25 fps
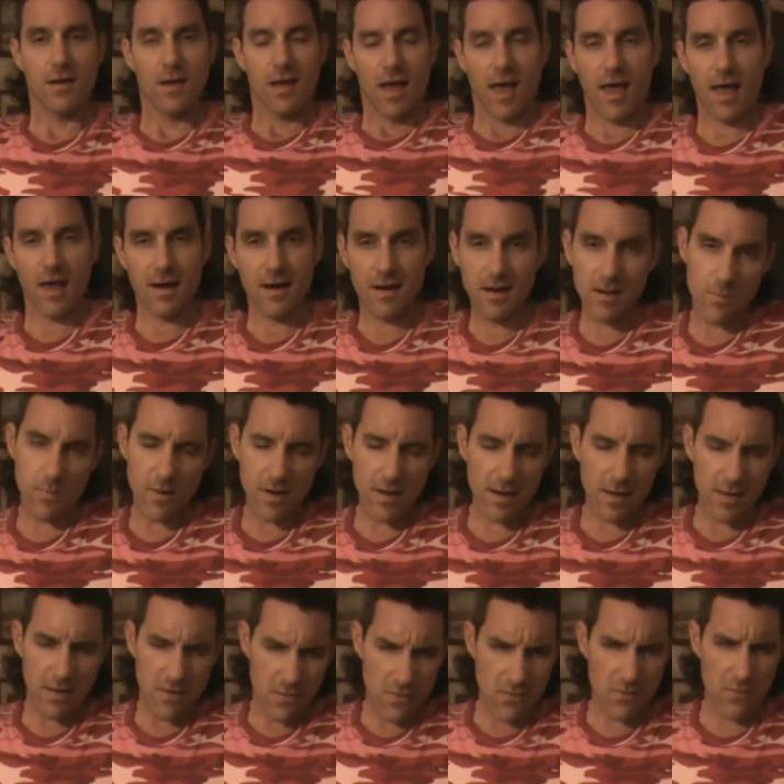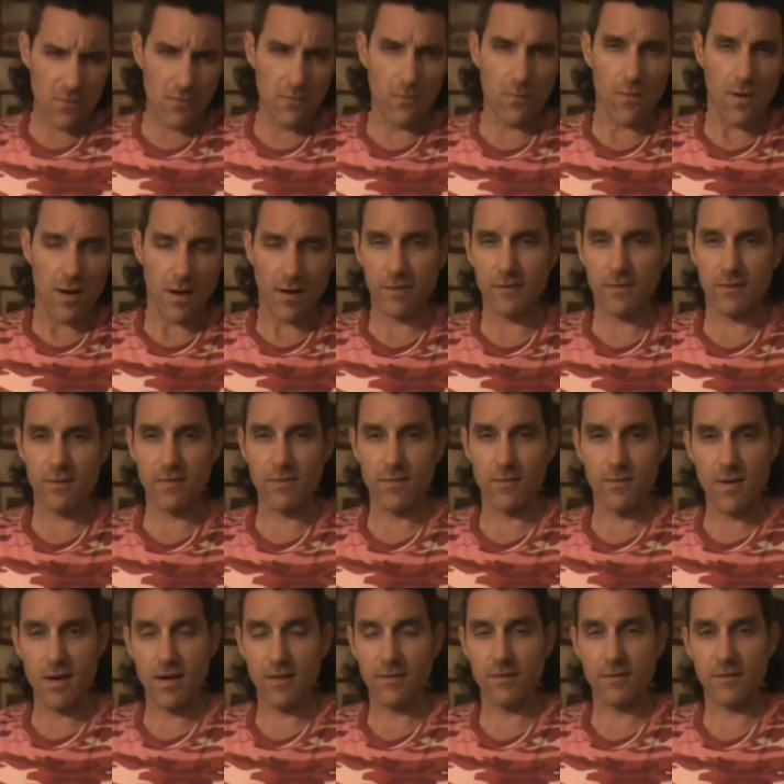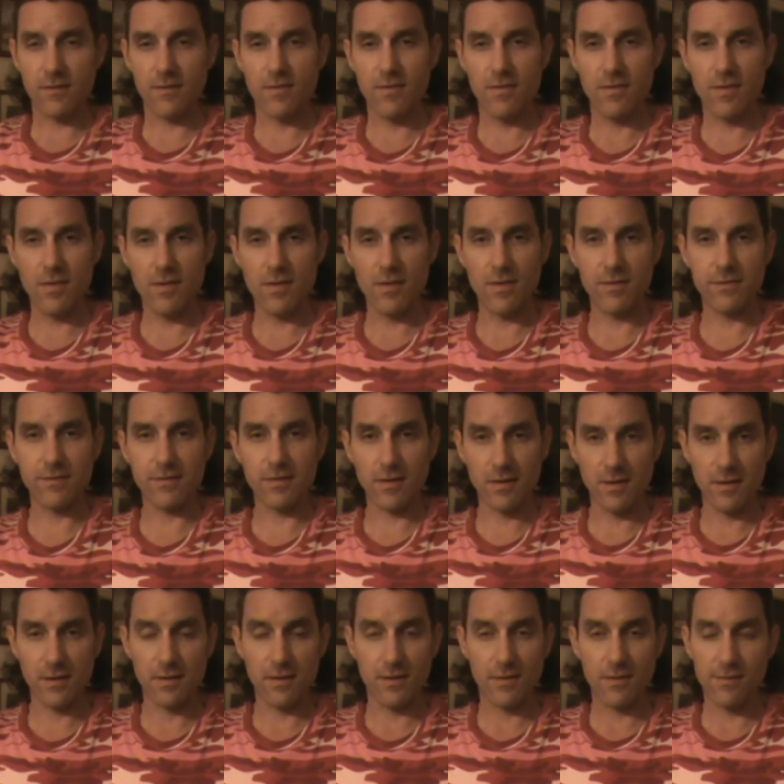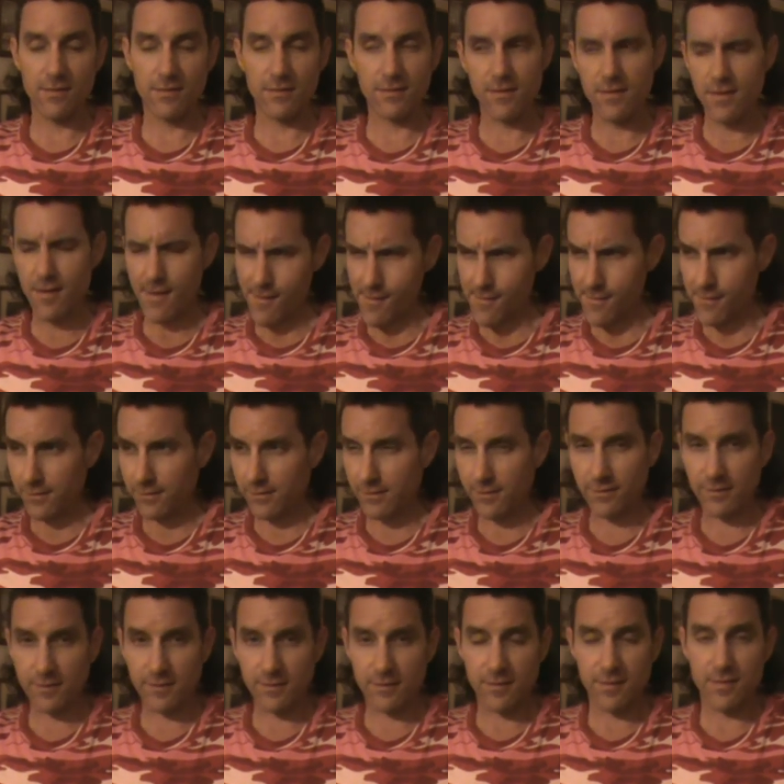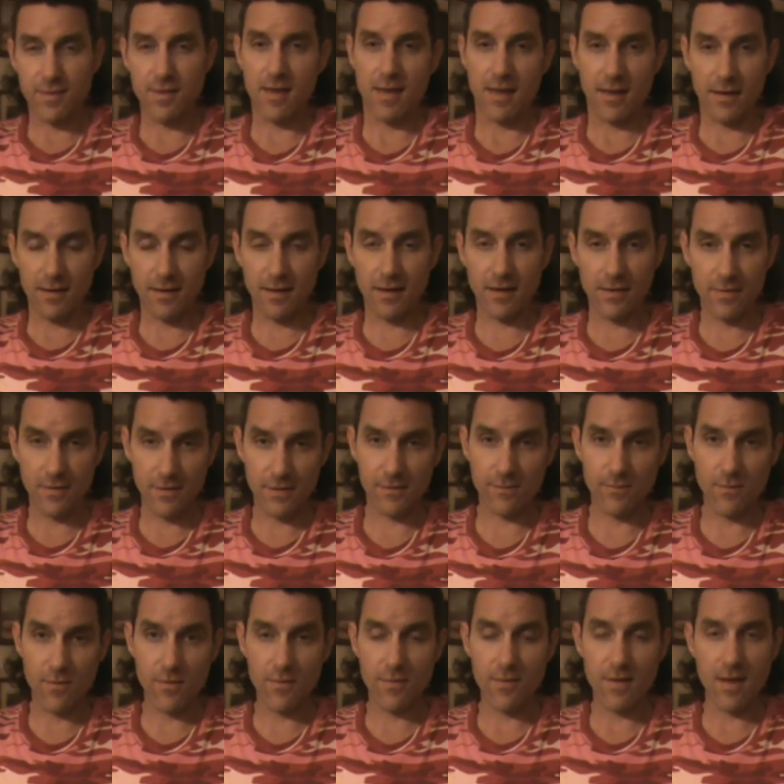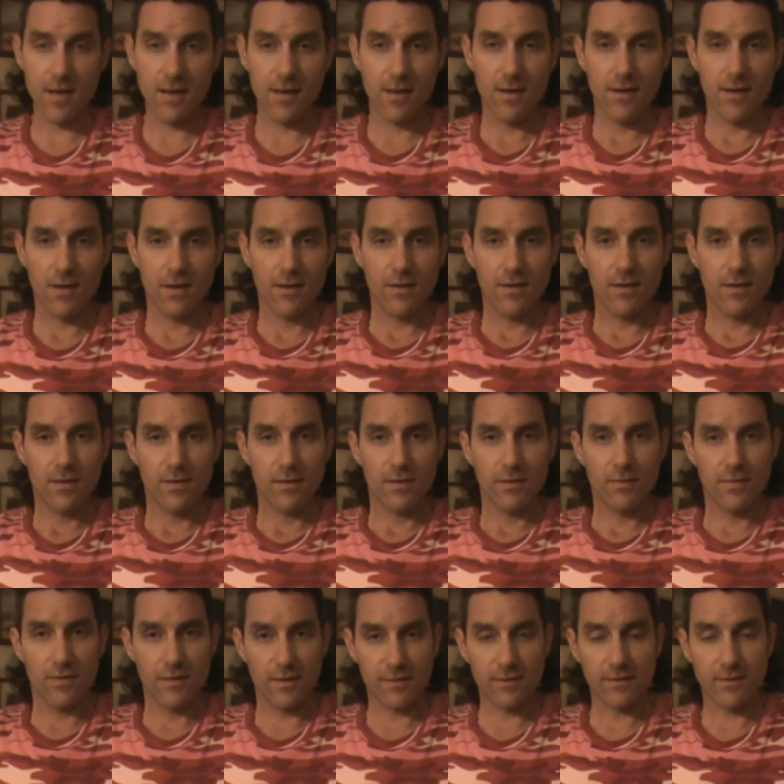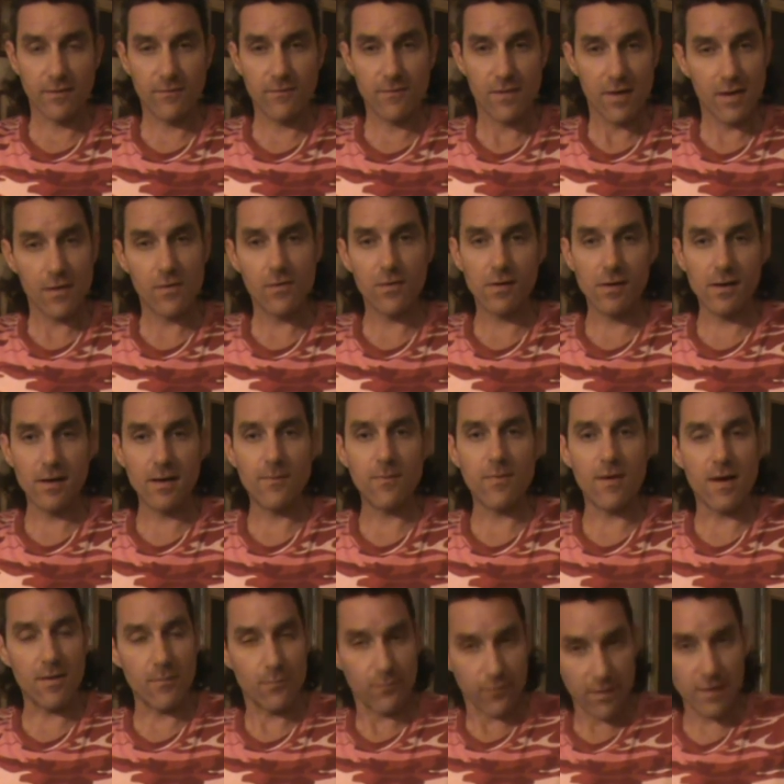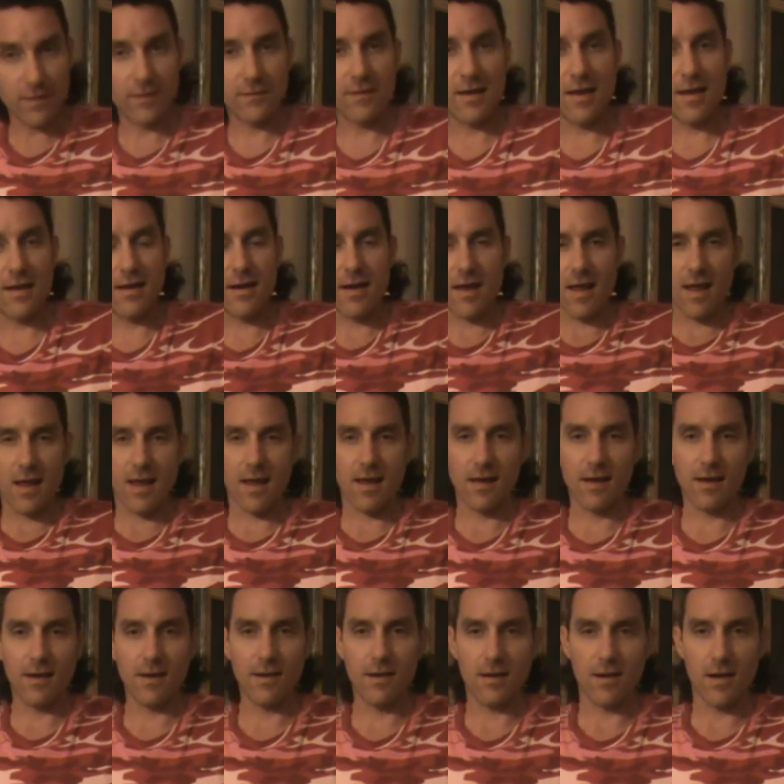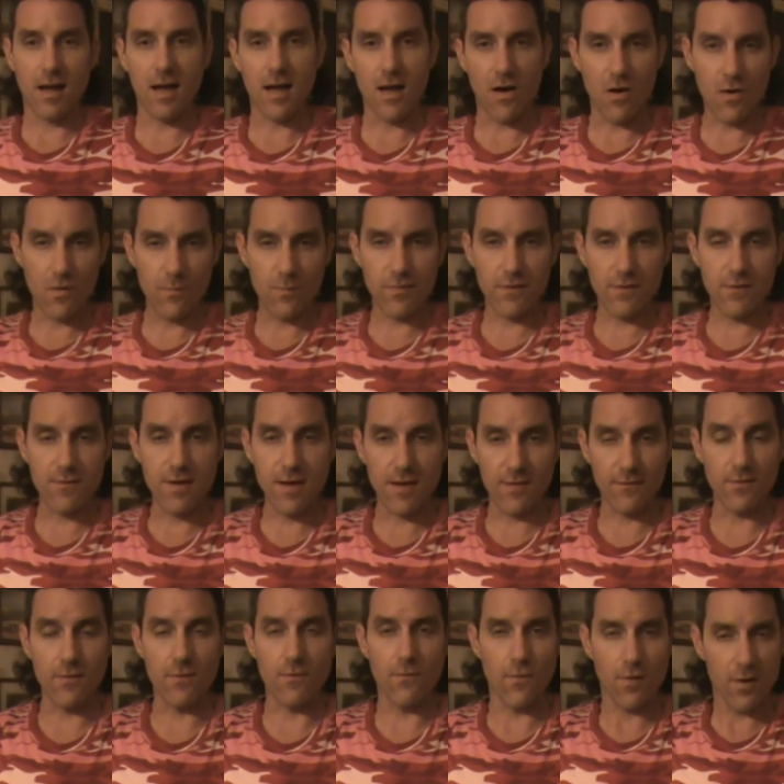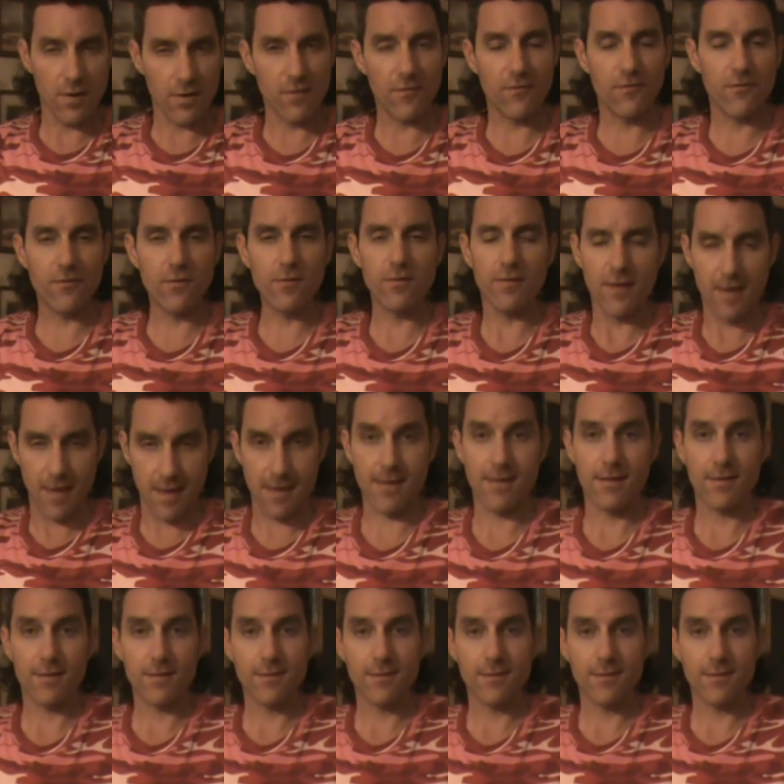And anybody who watched the rest to the ending of this movie, this video clip, I appreciate it. And I hope you have a wonderful day.